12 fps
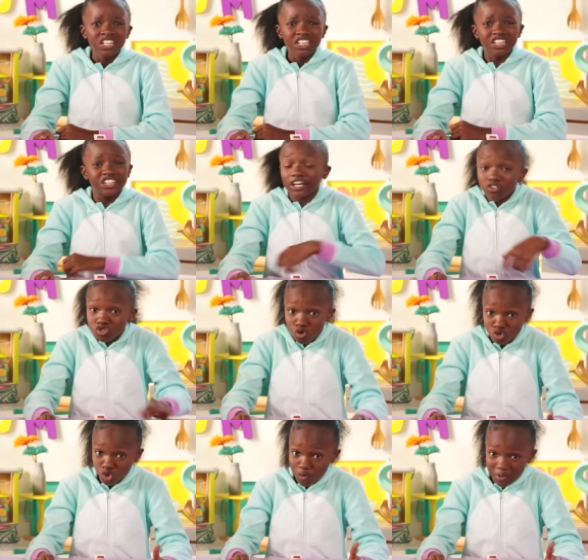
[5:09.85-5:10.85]
There's no
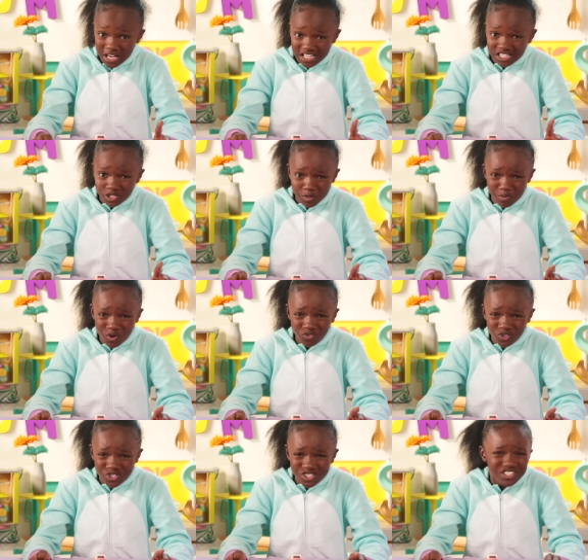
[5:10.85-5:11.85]
sleeping at
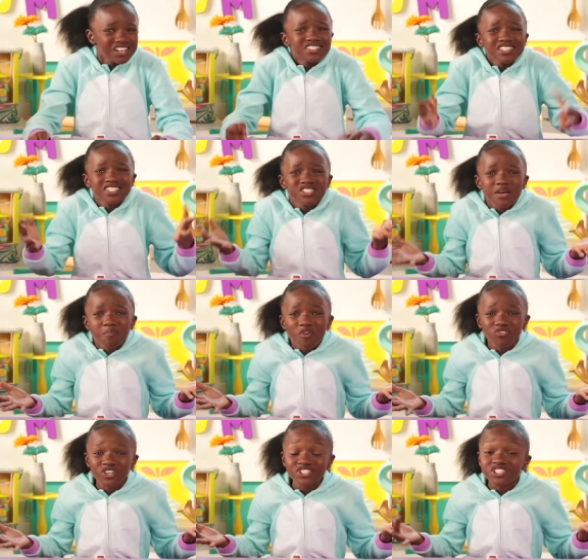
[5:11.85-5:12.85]
sleepovers, because a
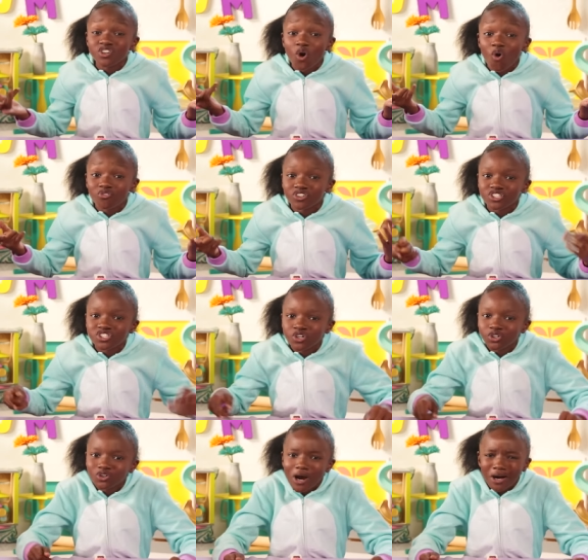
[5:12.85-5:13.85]
sleepover isn't over
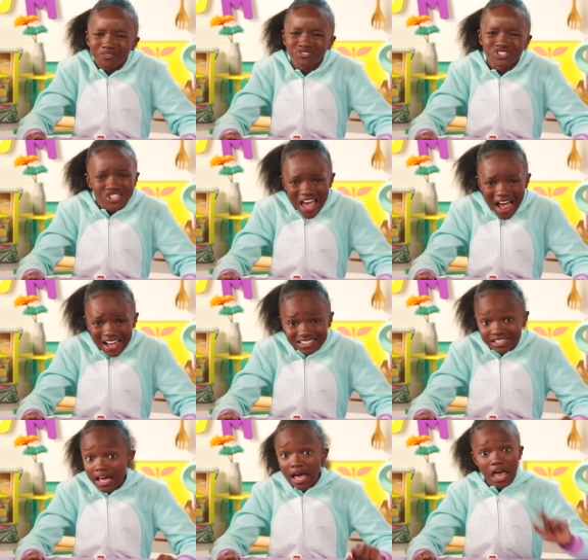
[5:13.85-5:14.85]
until you're out of
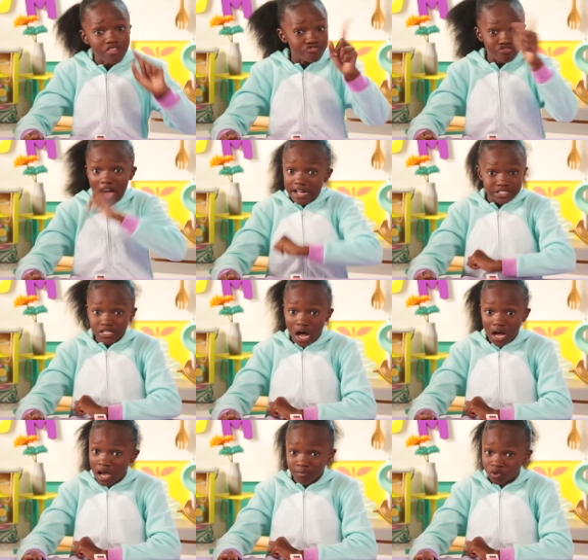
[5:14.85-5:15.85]
snacks. And that's
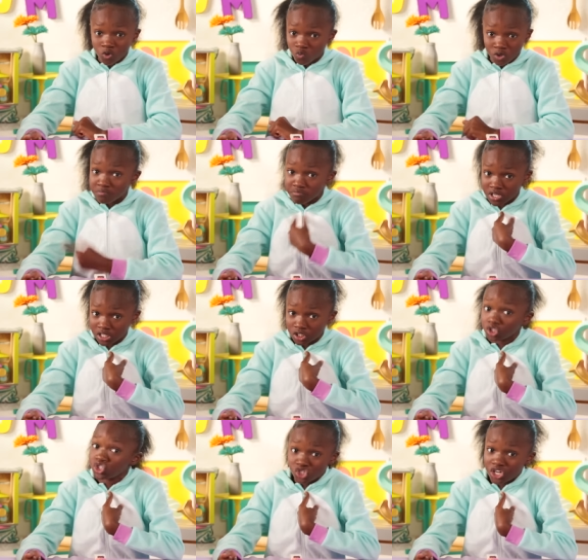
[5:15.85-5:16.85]
not happening with
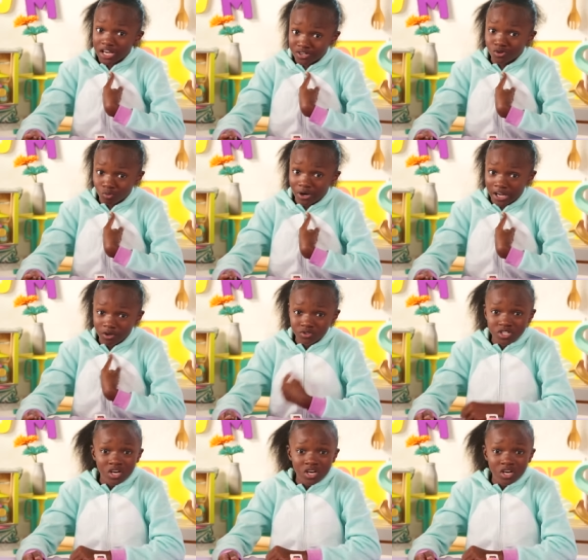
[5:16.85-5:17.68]
me, Shanynn, around.